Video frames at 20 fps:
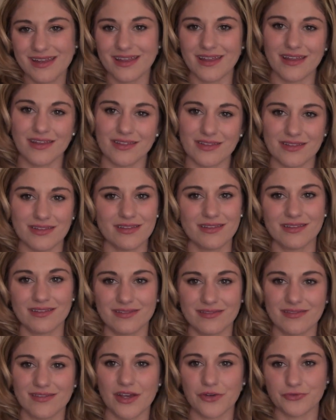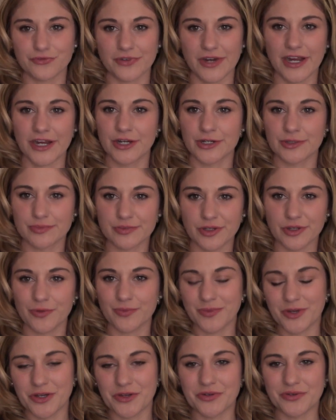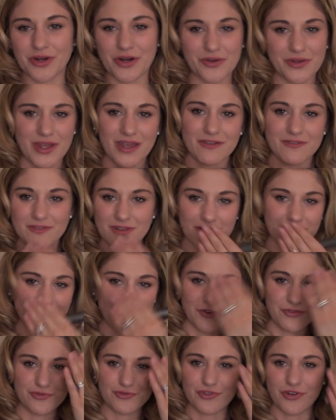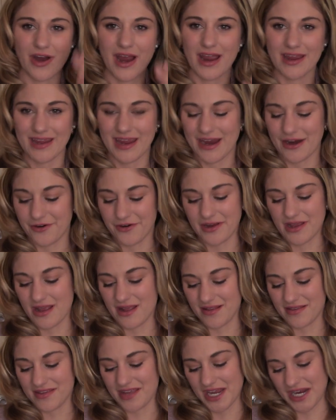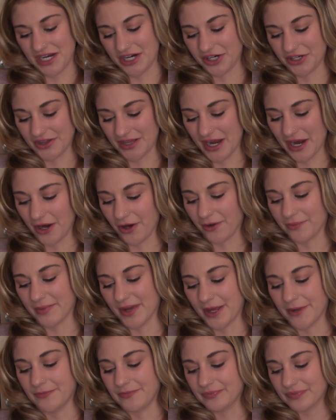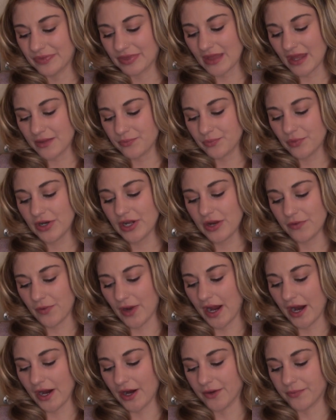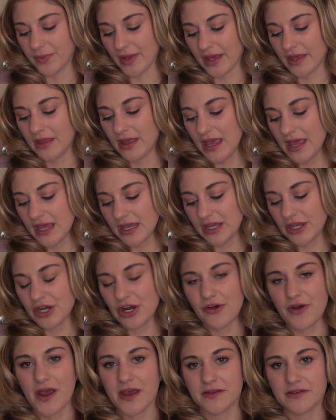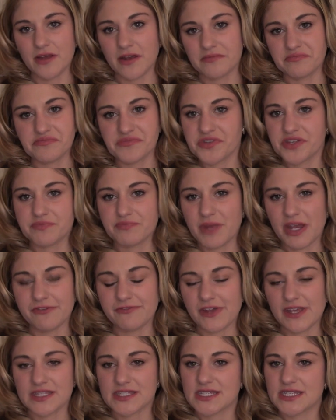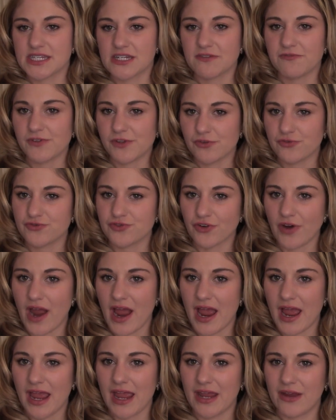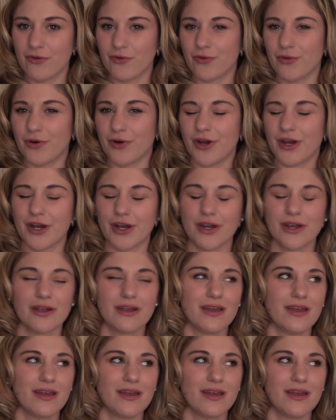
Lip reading: In a rare blue moon, I'll get a few dry areas here and there, but pretty rare. But, you know, my face didn't feel dry or